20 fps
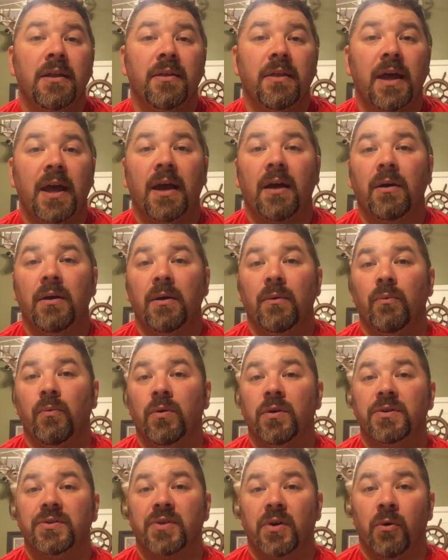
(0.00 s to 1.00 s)
that
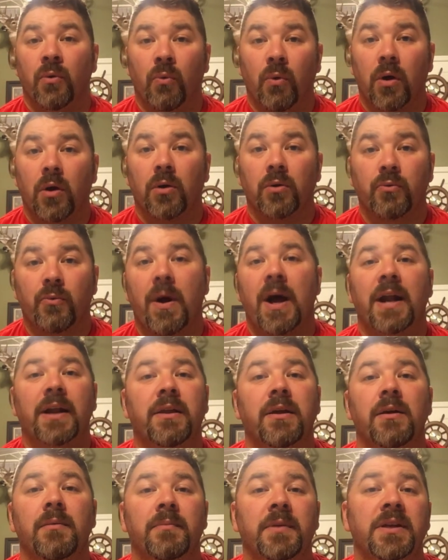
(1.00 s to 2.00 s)
was a
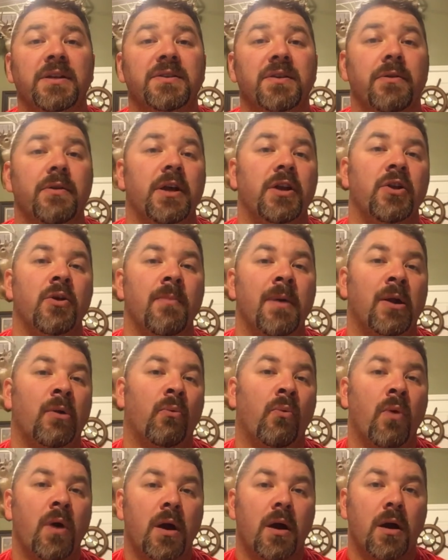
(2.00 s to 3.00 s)
worldwide company, so that no matter
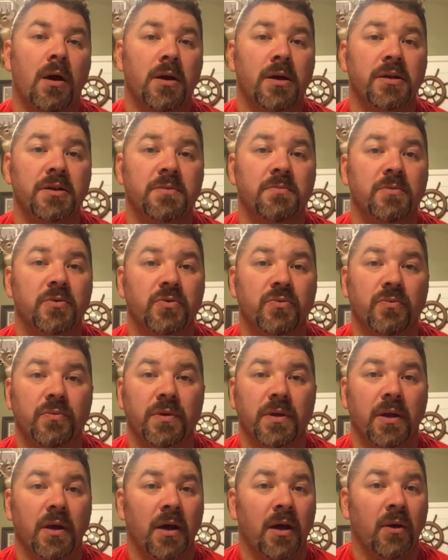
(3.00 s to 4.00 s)
where our customers
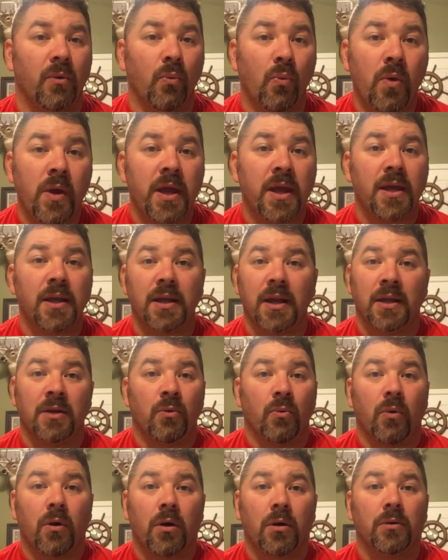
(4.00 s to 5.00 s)
went in
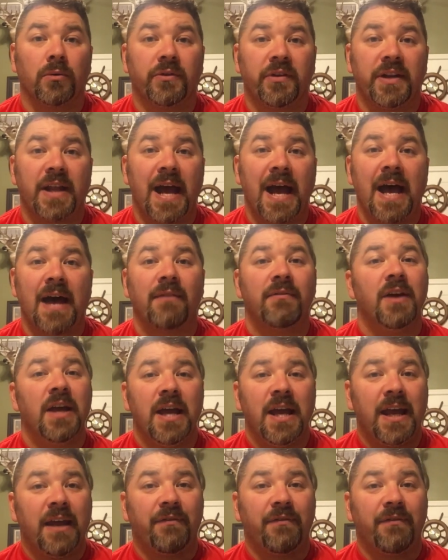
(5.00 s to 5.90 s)
the world to dive,